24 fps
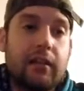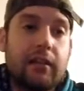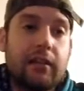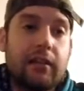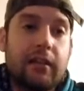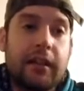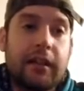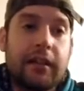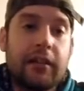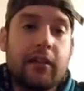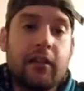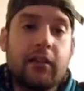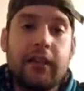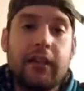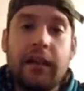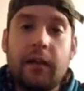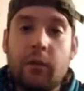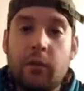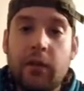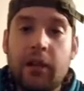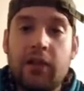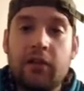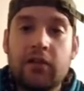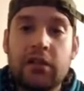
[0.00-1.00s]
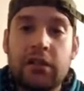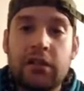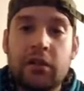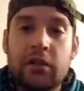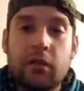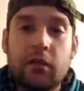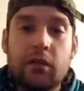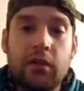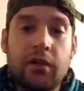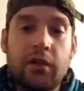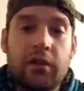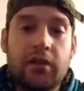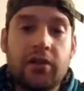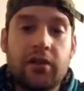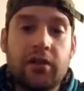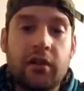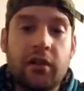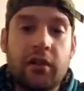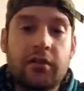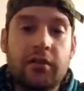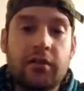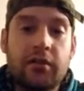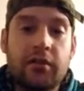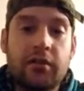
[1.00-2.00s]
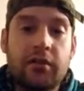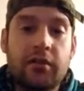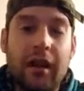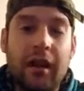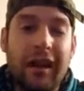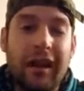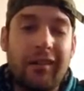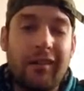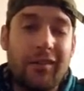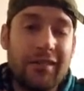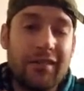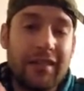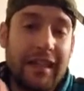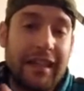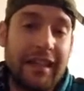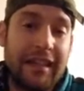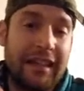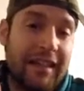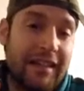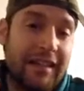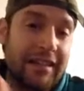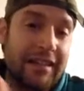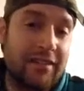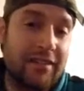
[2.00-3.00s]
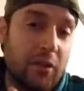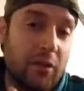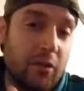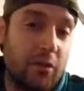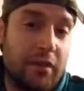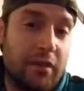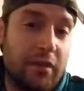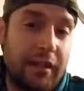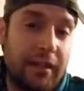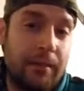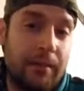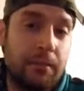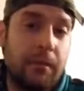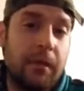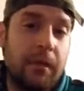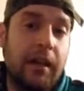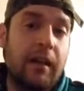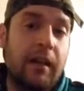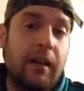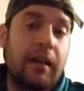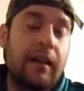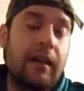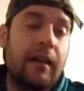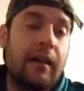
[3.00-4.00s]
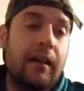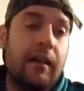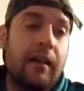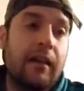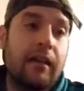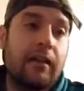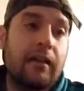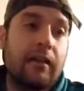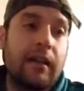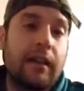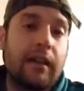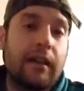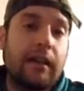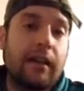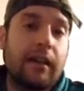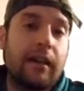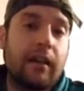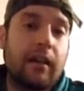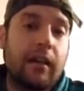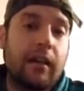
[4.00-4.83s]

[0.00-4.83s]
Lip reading: like okay, when I was doing the CERN stuff, I was getting in so deep. Like